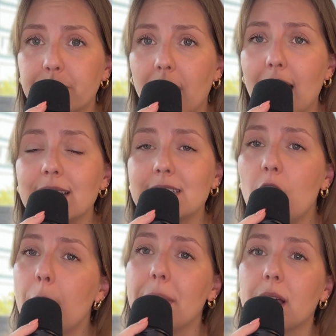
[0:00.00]

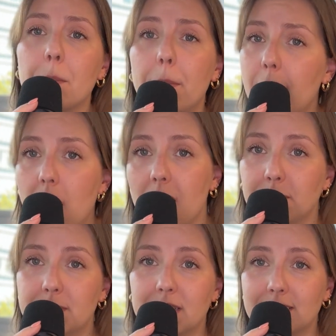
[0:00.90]
atomic
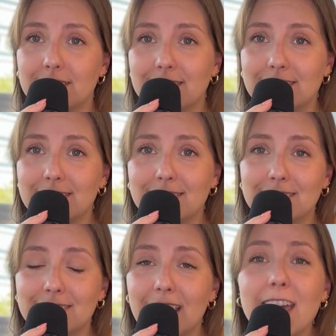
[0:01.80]
bombs
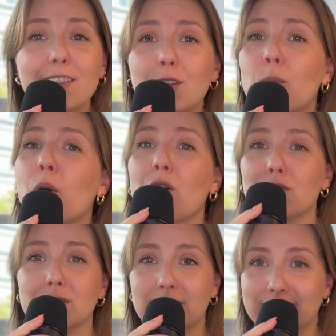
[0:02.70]
in the
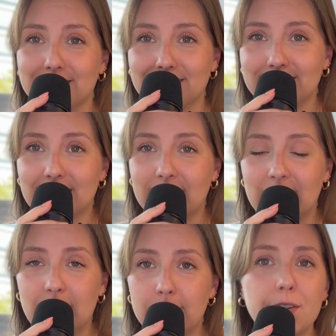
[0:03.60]
world.
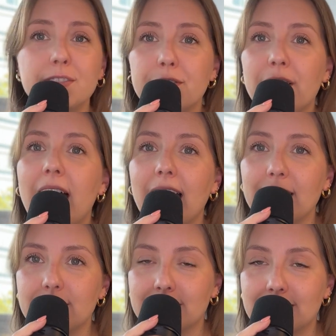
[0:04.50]

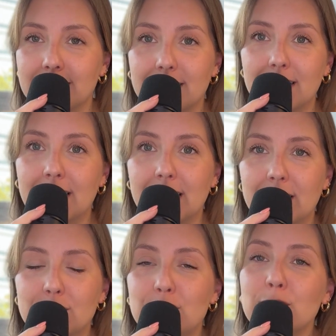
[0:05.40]
55.
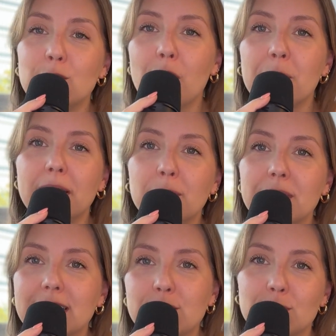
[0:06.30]
Do you know how many we
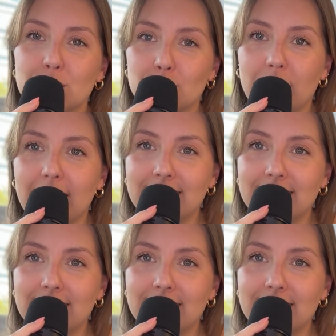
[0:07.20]
need to destroy it?